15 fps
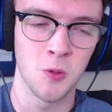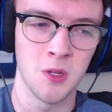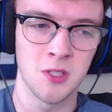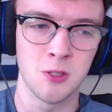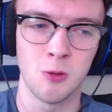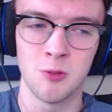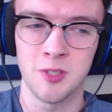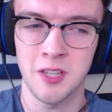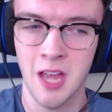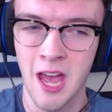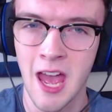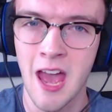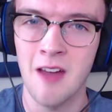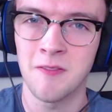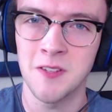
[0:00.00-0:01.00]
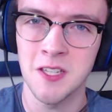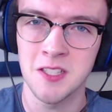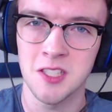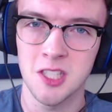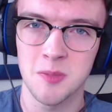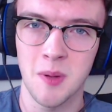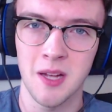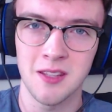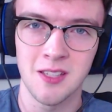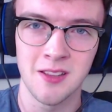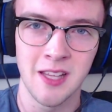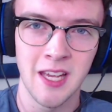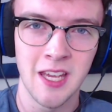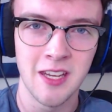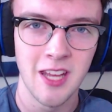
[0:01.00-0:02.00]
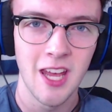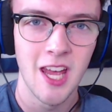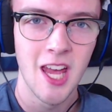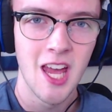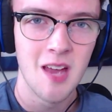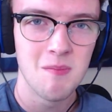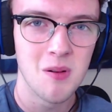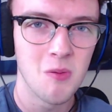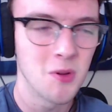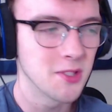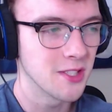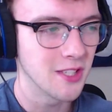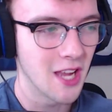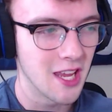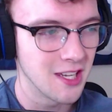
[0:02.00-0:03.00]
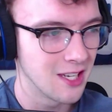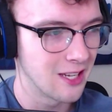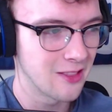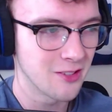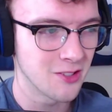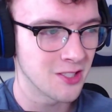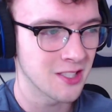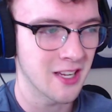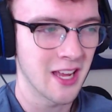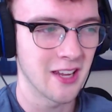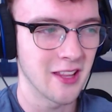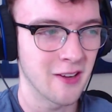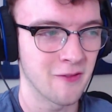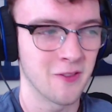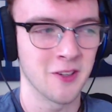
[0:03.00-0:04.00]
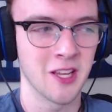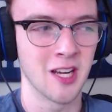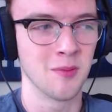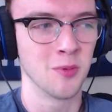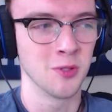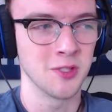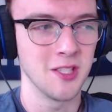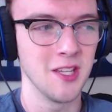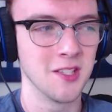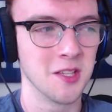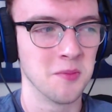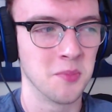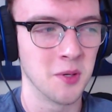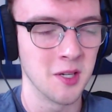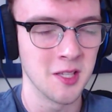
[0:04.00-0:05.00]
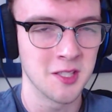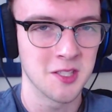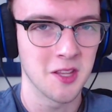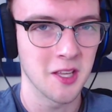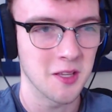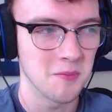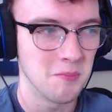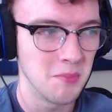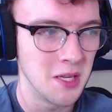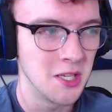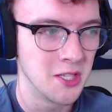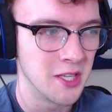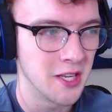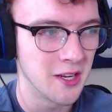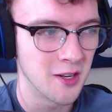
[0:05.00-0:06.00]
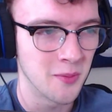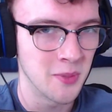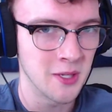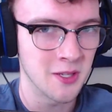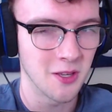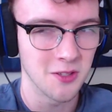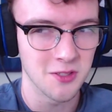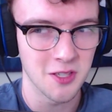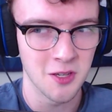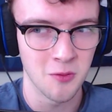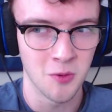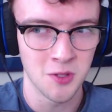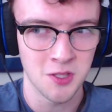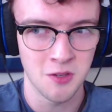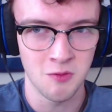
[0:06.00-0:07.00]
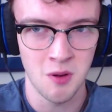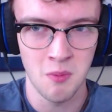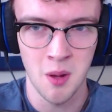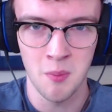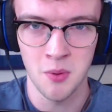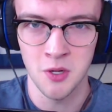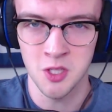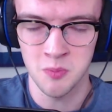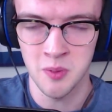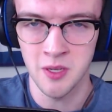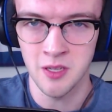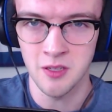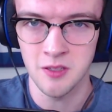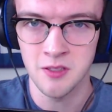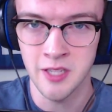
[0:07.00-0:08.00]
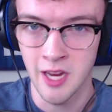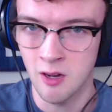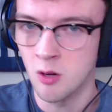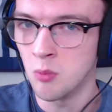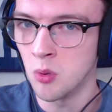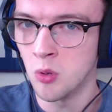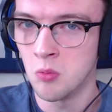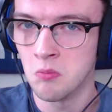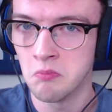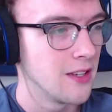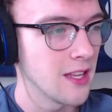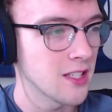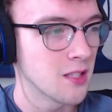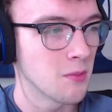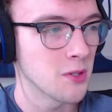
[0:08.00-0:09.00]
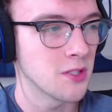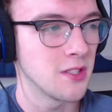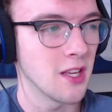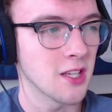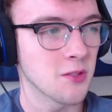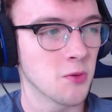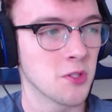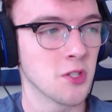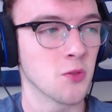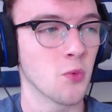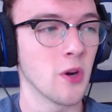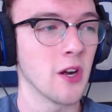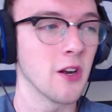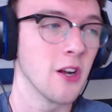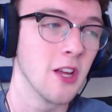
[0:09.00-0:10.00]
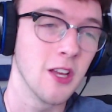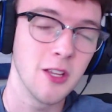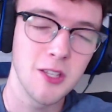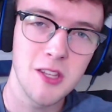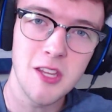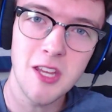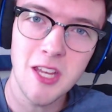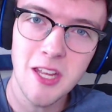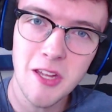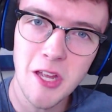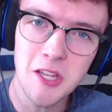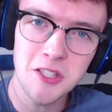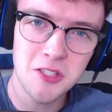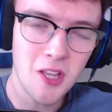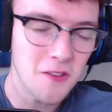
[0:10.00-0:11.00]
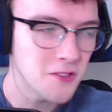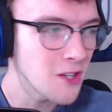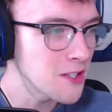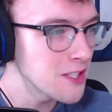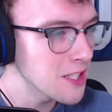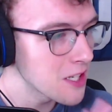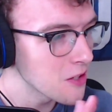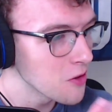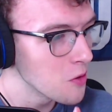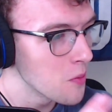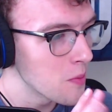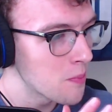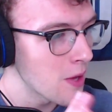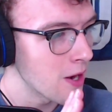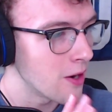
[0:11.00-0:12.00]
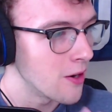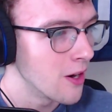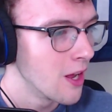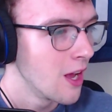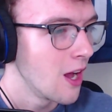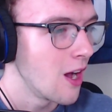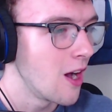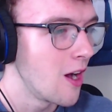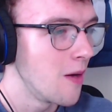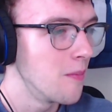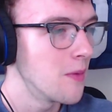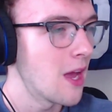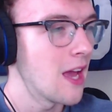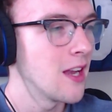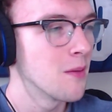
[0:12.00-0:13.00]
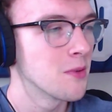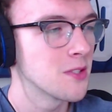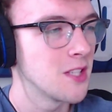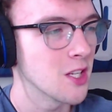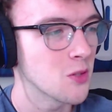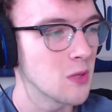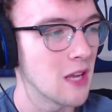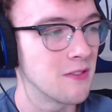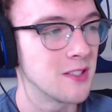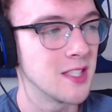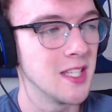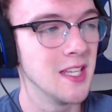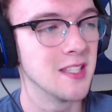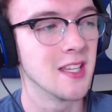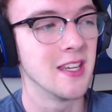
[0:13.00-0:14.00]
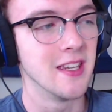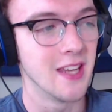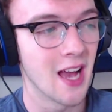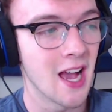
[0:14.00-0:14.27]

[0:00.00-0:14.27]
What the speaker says: to it, so it was like a half decent spot to land. But once again, another just kind of like forgettable season, but it's like mid-tier because it wasn't remembered as being terrible. Next, number 6, which is where stuff starts to get a little bit better. At number 6 we have season